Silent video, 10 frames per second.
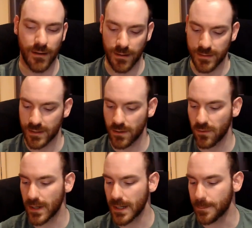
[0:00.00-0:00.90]
So
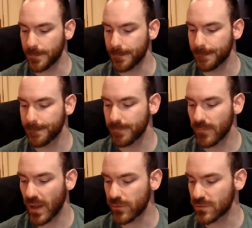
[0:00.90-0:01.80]
um,
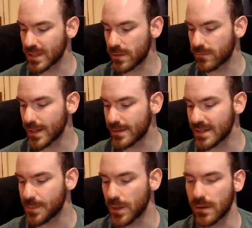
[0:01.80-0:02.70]
I've also read this
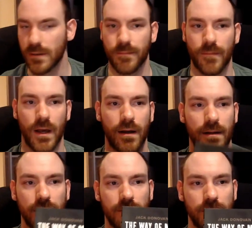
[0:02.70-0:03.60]
book, uh,
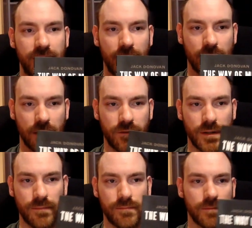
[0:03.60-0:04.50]
Jack
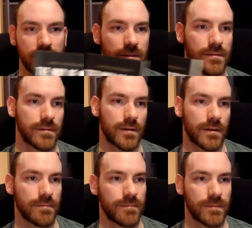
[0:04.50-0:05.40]
Donovan. Got
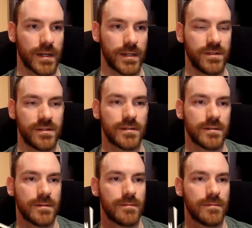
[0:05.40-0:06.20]
to get used to